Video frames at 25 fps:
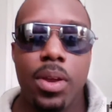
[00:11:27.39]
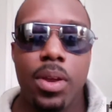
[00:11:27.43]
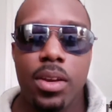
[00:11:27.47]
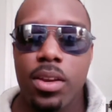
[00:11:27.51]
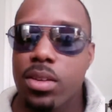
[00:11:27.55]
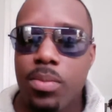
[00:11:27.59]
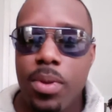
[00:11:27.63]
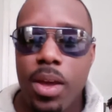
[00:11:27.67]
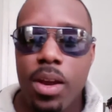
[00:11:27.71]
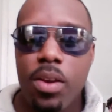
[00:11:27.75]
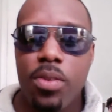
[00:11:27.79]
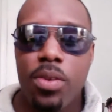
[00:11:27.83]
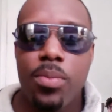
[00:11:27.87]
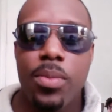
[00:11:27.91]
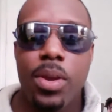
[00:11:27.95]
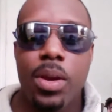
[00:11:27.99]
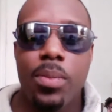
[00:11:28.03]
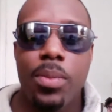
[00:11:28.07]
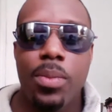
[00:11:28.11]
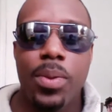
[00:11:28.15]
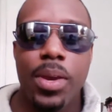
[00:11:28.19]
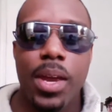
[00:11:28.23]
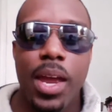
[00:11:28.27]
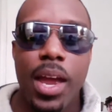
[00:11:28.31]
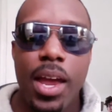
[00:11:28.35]
It doesn't matter if you made him
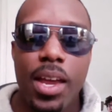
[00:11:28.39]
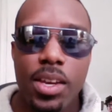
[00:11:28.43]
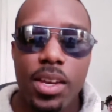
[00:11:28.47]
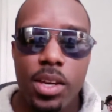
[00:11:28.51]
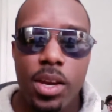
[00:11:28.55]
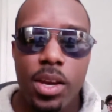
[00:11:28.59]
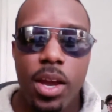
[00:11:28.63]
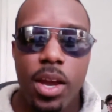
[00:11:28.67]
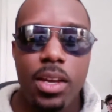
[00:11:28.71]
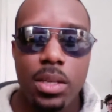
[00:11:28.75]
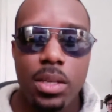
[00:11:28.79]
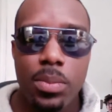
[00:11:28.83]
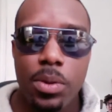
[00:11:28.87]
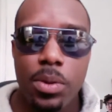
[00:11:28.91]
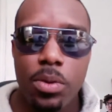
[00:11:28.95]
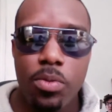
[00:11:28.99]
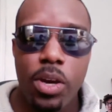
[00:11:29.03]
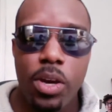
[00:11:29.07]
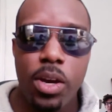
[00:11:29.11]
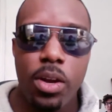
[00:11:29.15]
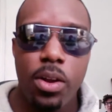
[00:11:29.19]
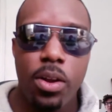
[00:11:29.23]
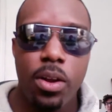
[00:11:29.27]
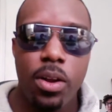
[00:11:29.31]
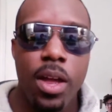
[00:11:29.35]
up. He has he has to be
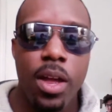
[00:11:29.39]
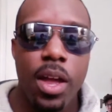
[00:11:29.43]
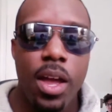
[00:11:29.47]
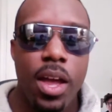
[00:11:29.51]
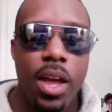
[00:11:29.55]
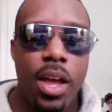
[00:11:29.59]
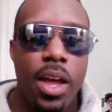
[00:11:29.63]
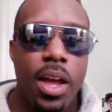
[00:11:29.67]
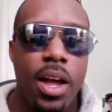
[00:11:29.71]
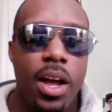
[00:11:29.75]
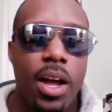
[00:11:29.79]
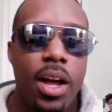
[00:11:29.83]
real. Right. Um,